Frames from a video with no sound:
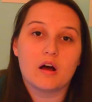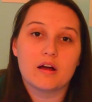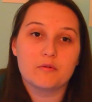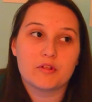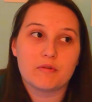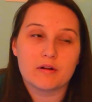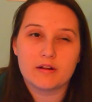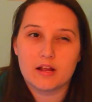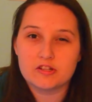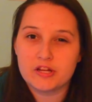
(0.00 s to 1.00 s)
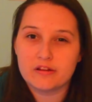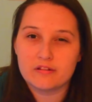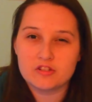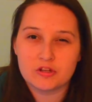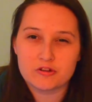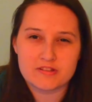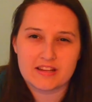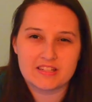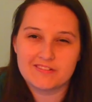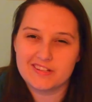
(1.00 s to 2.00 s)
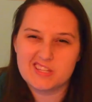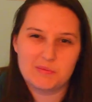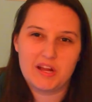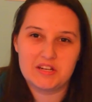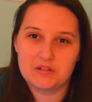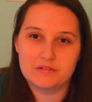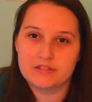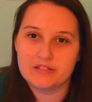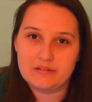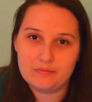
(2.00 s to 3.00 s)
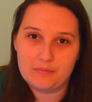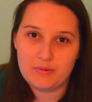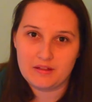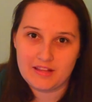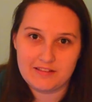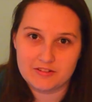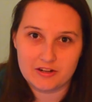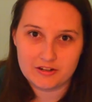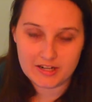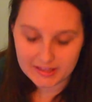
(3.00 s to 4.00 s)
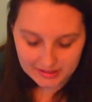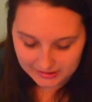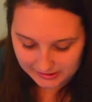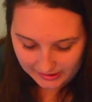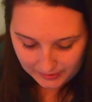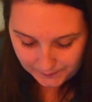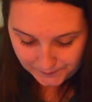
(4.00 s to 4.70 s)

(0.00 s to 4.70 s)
with recreation and children's activities, but I don't want to be a lifeguard or anything like that.